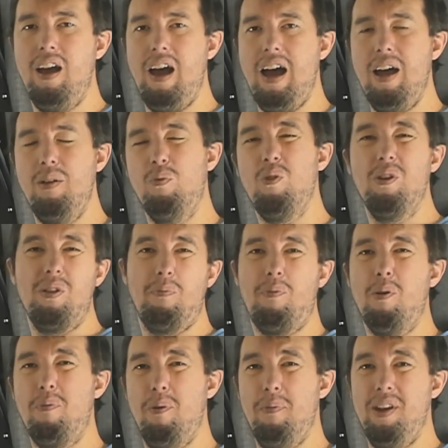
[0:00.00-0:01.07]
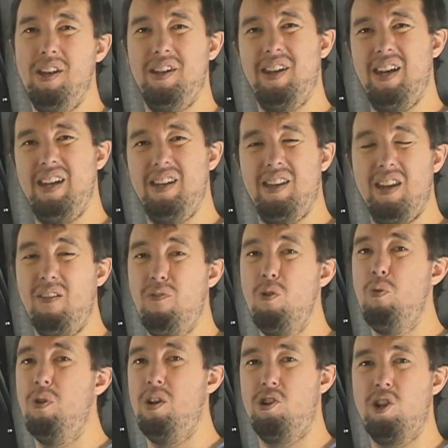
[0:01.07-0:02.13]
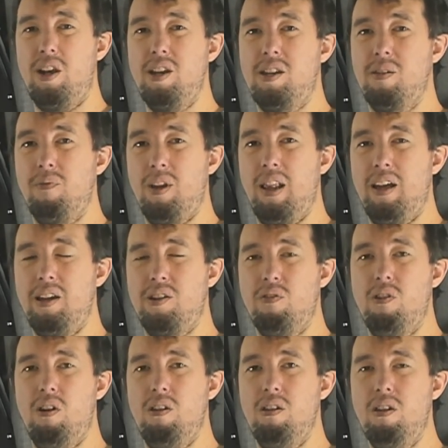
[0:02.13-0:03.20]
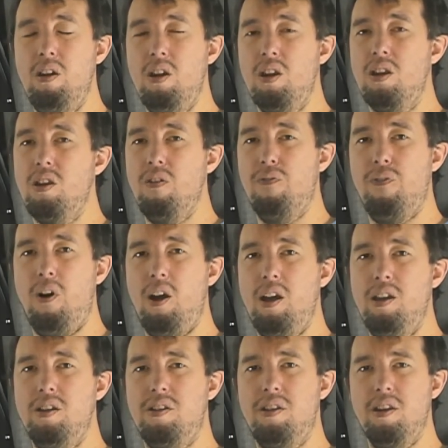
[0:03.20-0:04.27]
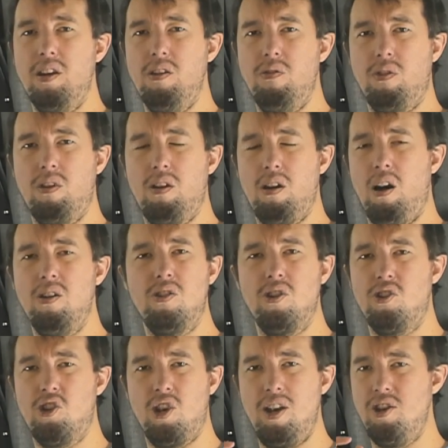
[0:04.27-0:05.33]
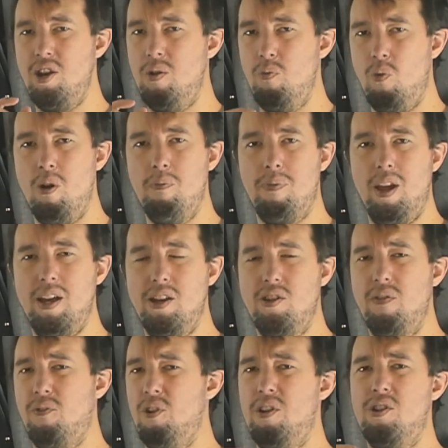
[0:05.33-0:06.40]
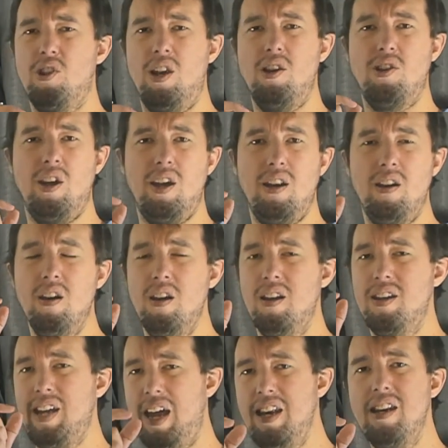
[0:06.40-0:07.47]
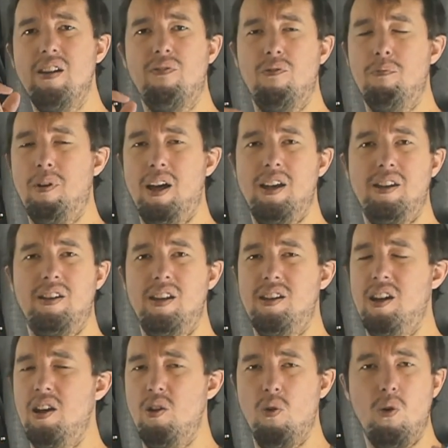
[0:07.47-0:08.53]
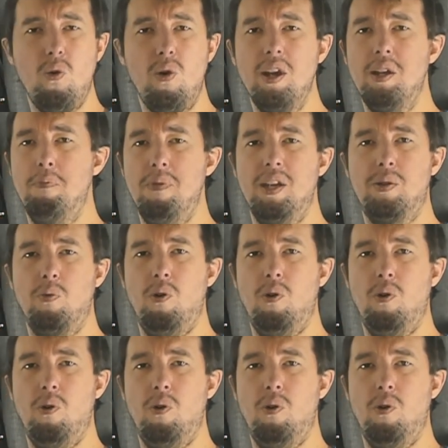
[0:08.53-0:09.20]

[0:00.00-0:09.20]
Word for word: And what the problem is that if you want to change something later on, you find that you can't just change it in one place, you've got to change it in 10 different places, and you always miss